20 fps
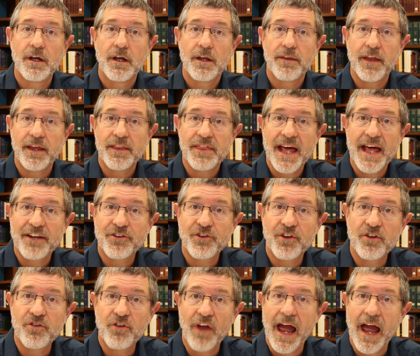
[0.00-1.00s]
that that's
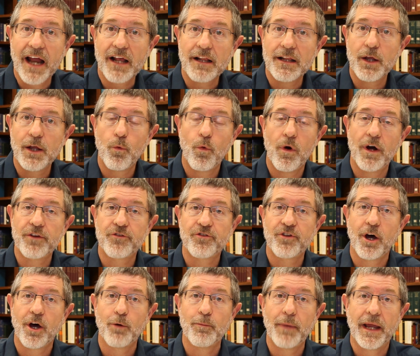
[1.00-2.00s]
exactly what
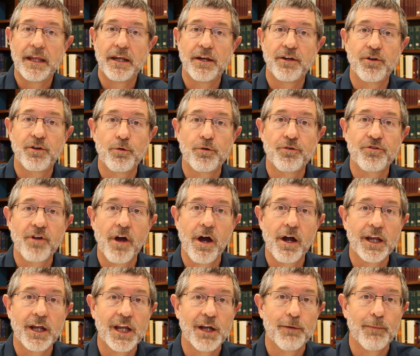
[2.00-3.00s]
Psalm eighty-two is
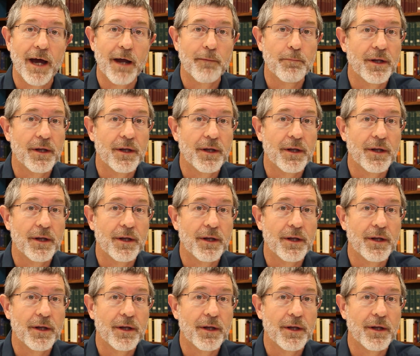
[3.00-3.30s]
talking about,